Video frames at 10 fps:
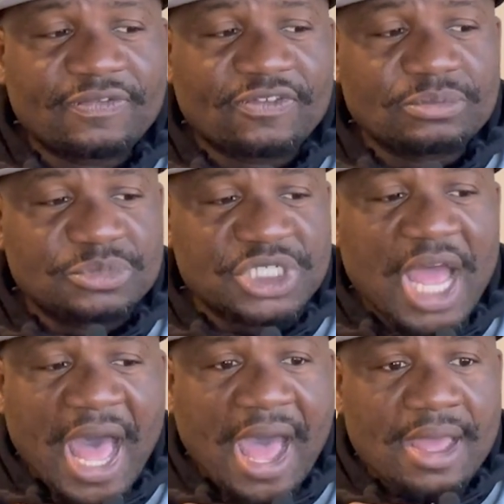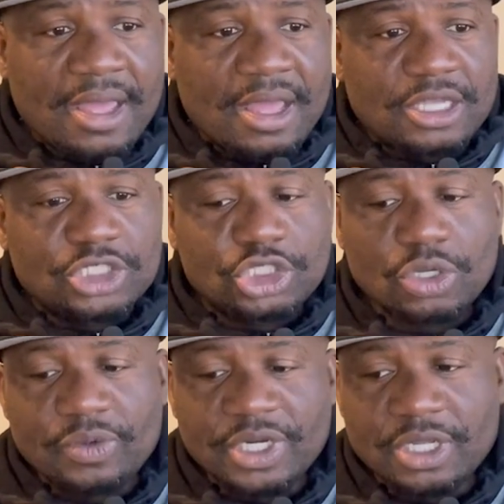from Ja
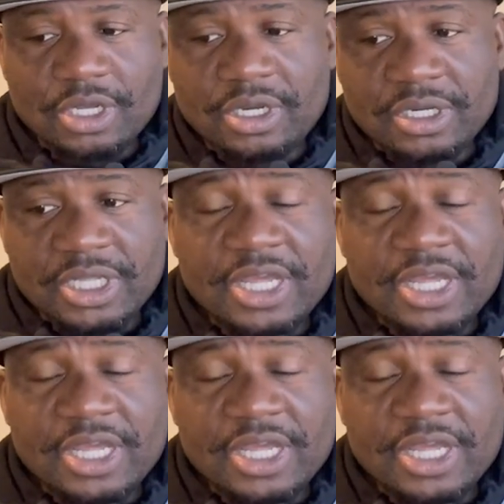showing a gun?